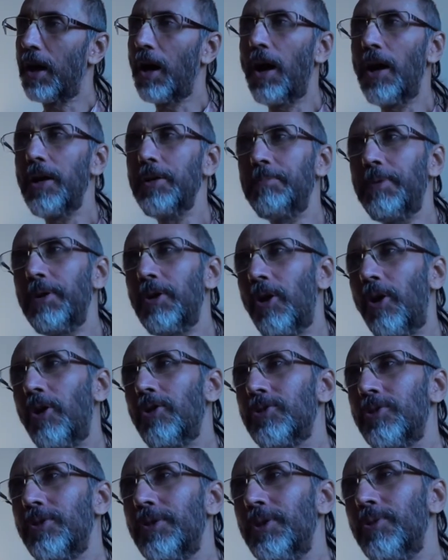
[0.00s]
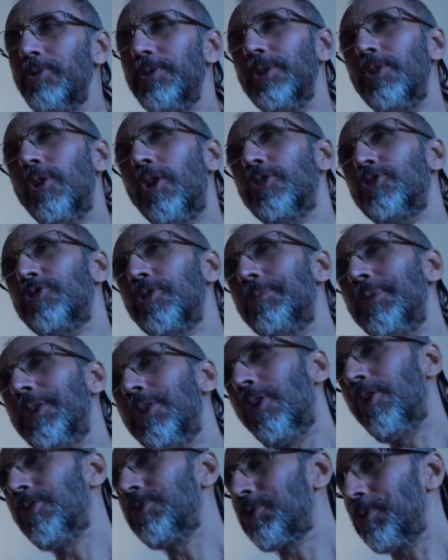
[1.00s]
I belong to you, you also
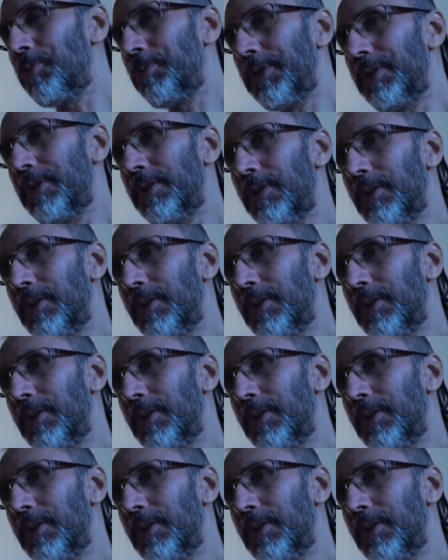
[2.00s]
belong to me.